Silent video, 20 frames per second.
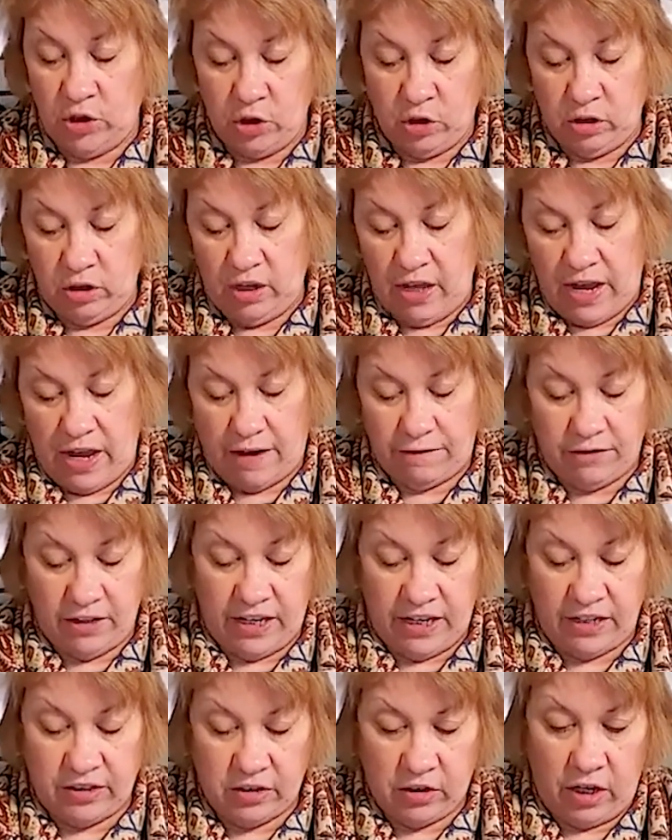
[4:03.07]
your left,
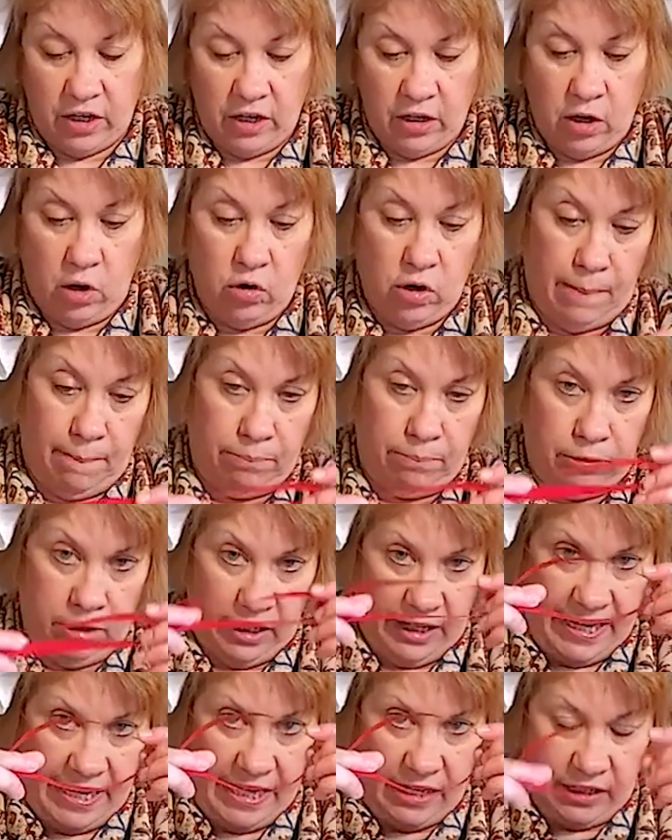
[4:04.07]
and it's going to go
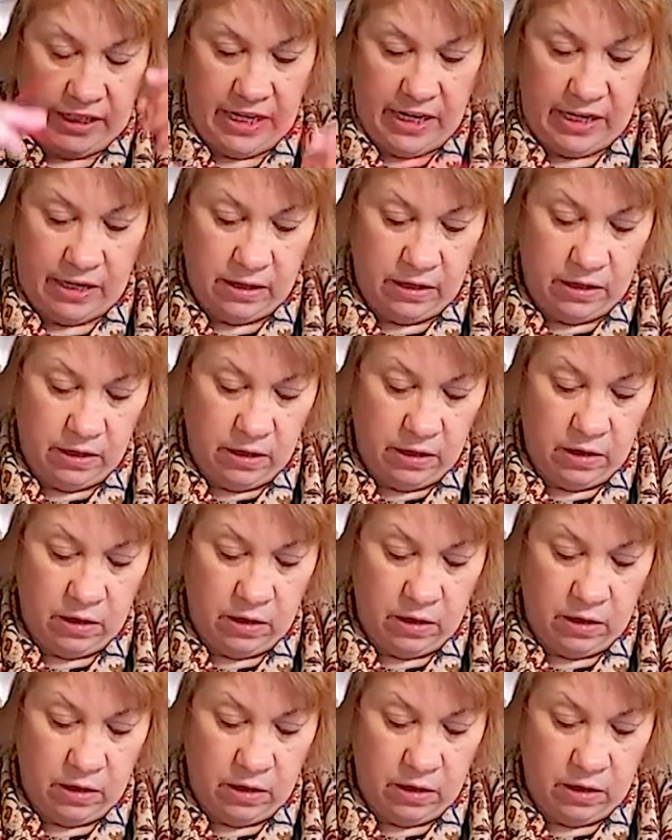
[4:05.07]
completely